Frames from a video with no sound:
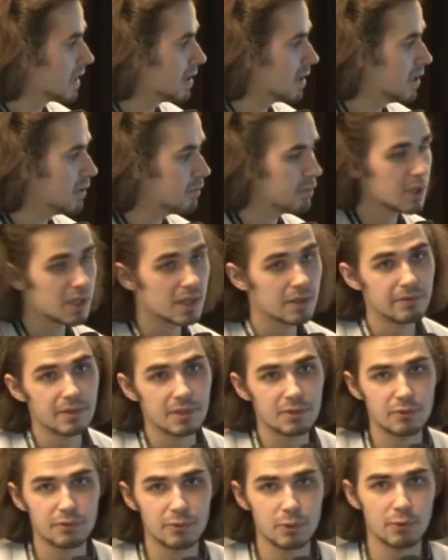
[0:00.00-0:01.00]
If we have
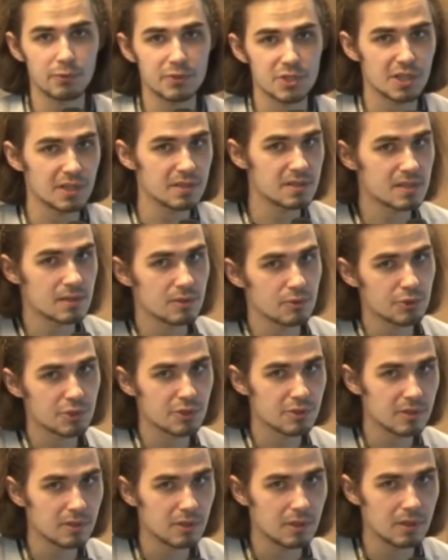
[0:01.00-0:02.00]
an off-chain
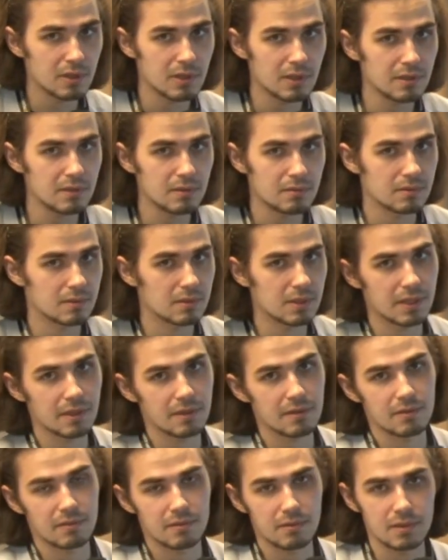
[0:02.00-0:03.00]
solution only,
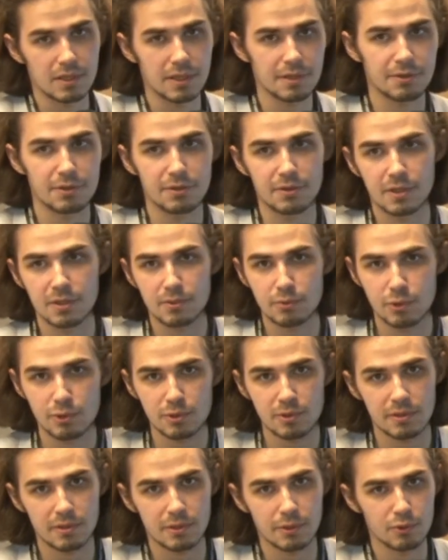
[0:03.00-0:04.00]
like Lightning
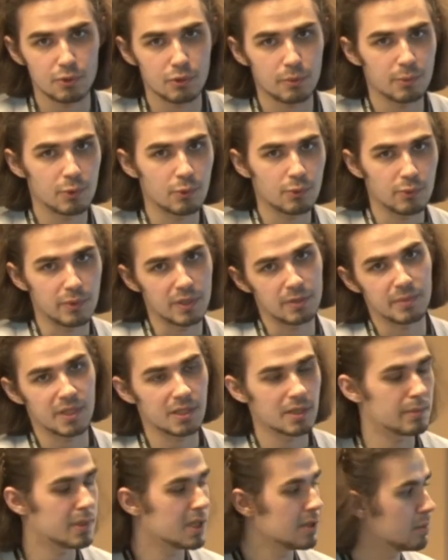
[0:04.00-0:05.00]
Network on top of 1
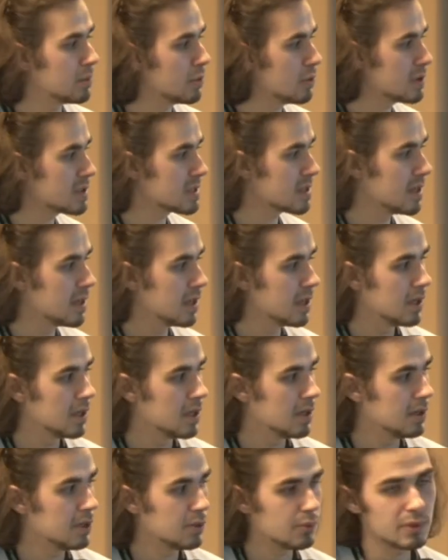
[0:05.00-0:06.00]
megabyte blocks,
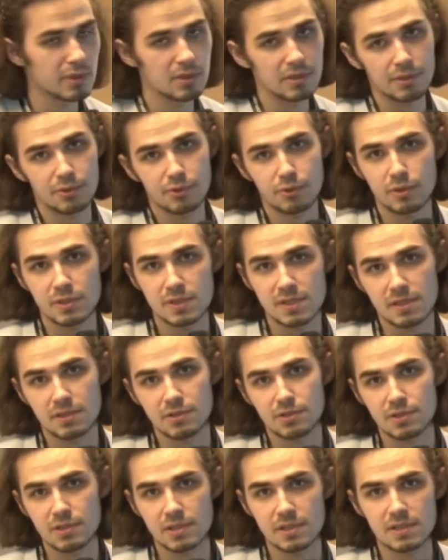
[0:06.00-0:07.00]
it will lead to a
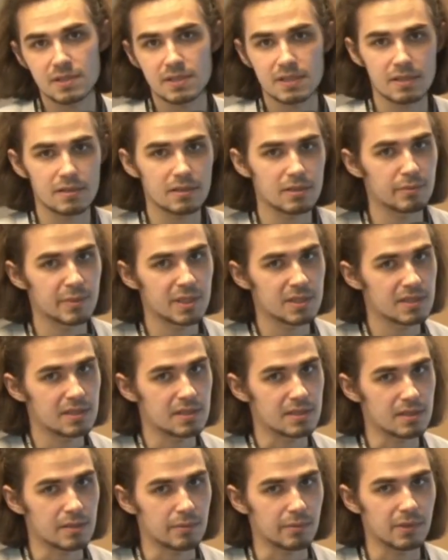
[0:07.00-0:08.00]
centralized settlement
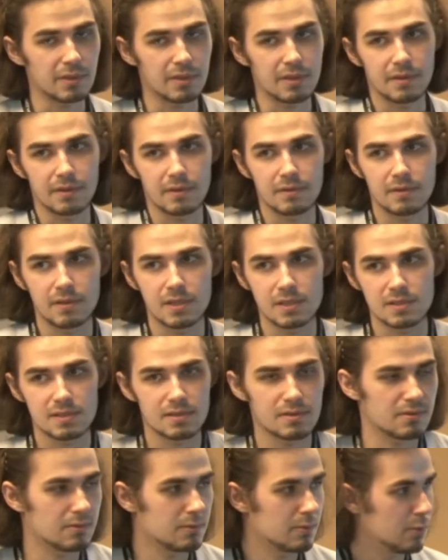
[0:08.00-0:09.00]
system, and that
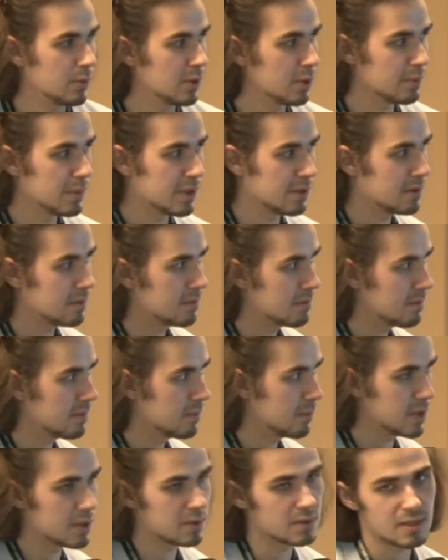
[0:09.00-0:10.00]

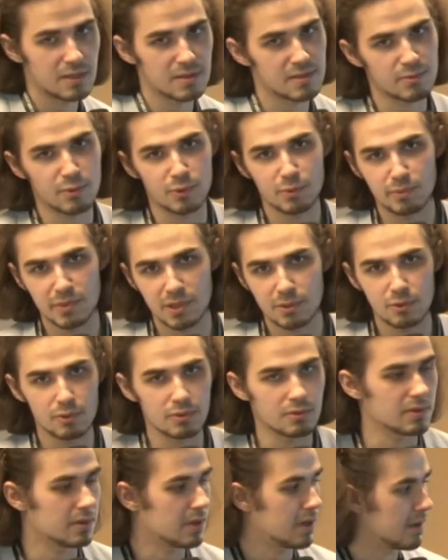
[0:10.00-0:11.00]
won't be
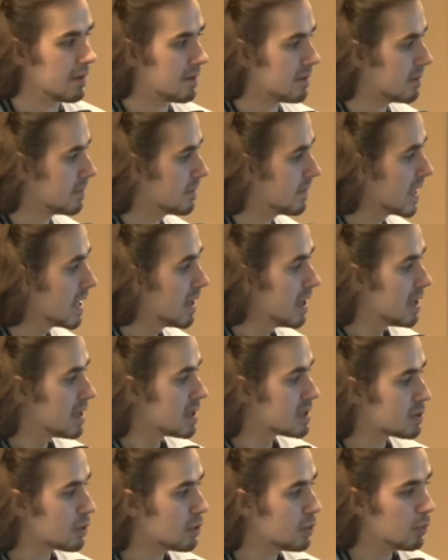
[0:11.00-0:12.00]
good either.
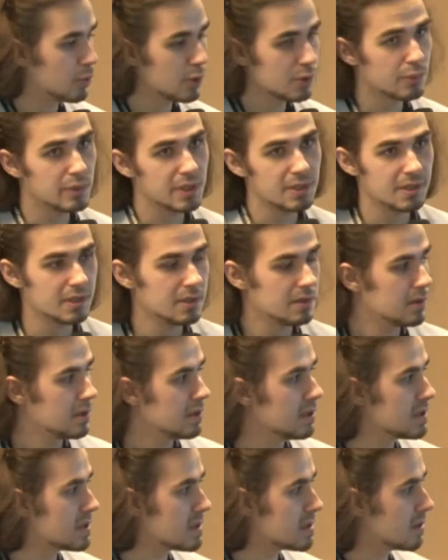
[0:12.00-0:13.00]
So what we need
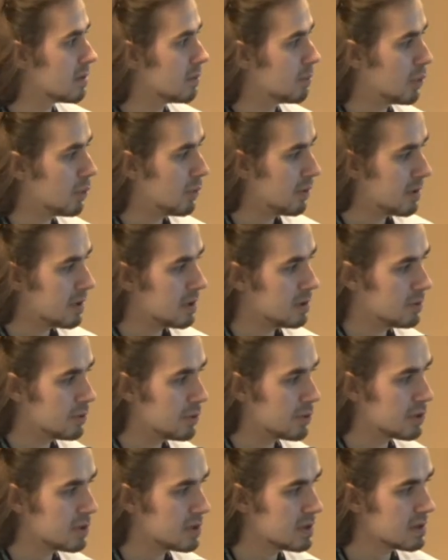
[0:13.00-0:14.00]
is both
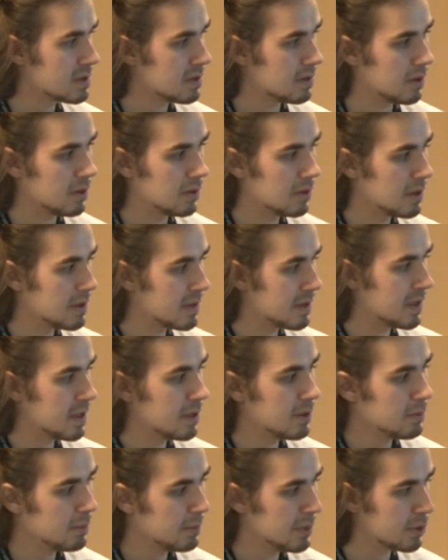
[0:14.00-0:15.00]
solutions. Only
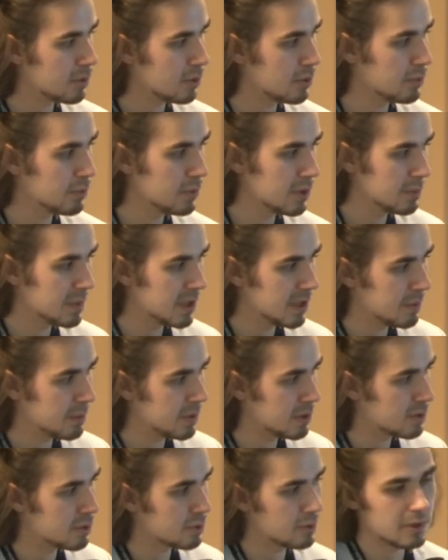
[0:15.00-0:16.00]
then Bitcoin will be
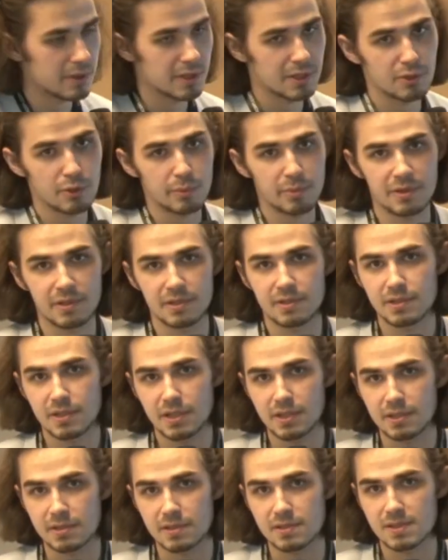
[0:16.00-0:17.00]
able to adopt the
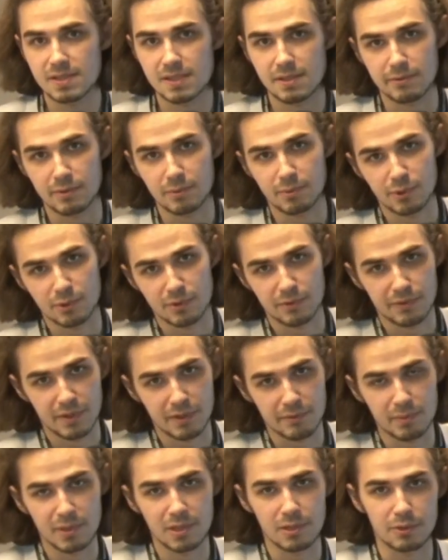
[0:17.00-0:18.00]
entire
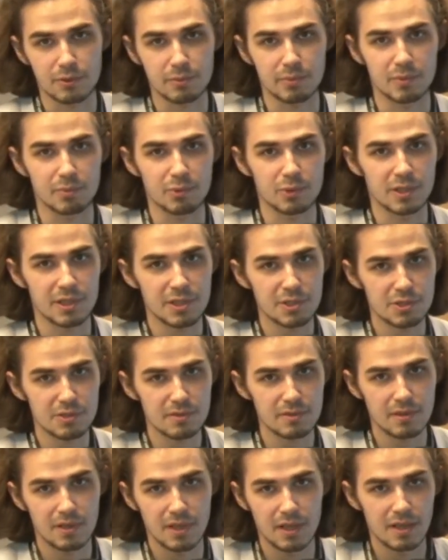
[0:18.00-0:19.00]
7.5 billion
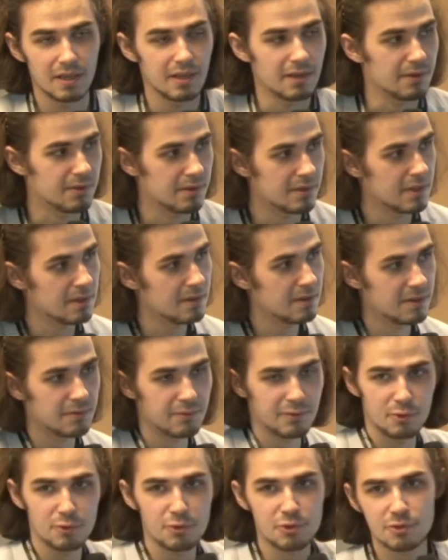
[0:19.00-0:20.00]
population, and then the
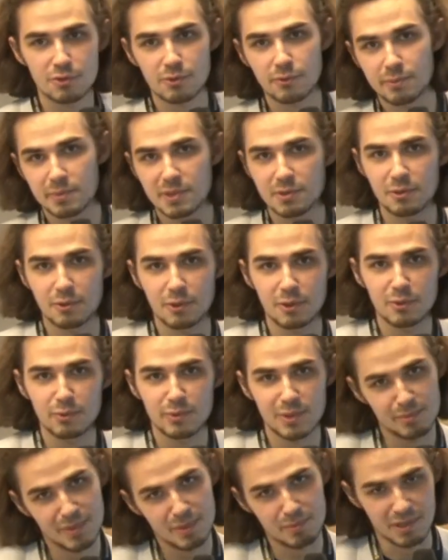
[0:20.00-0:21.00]
future of Bitcoin
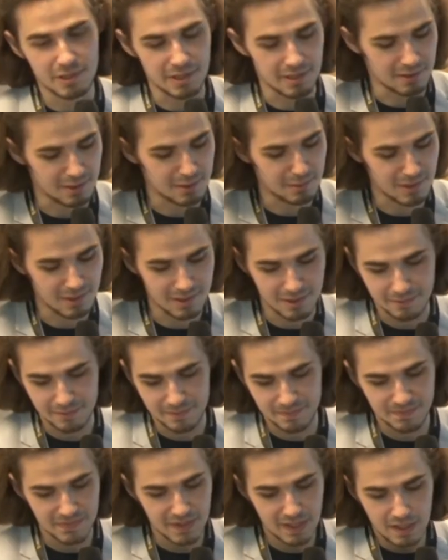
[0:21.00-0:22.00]
will be bright, I believe.
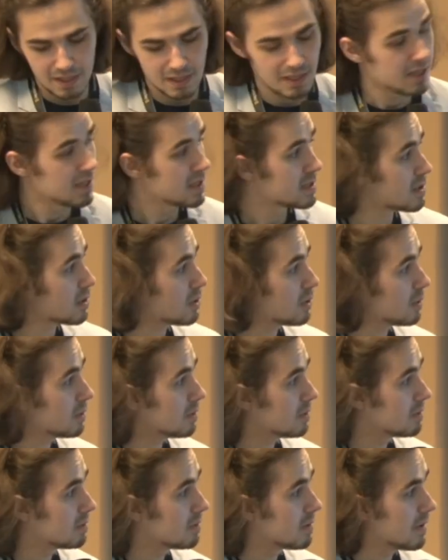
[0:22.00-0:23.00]
So
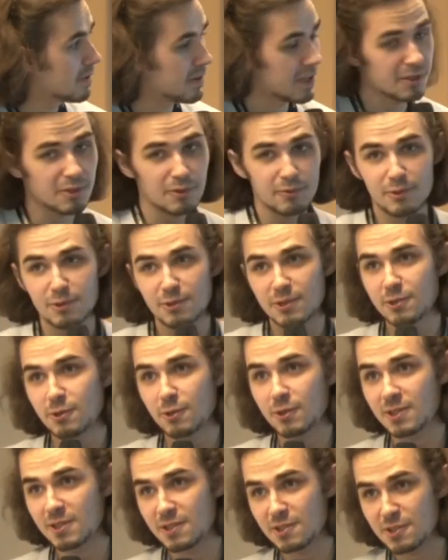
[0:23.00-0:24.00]
thank you for
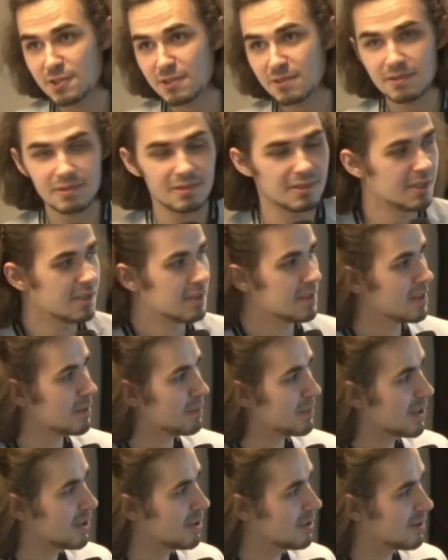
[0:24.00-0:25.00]
your attention. Here are
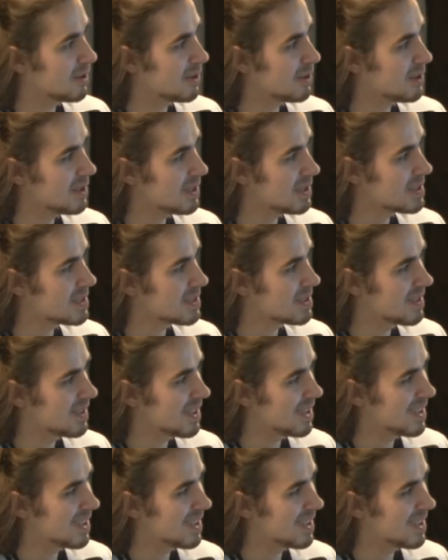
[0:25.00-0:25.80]
my contacts.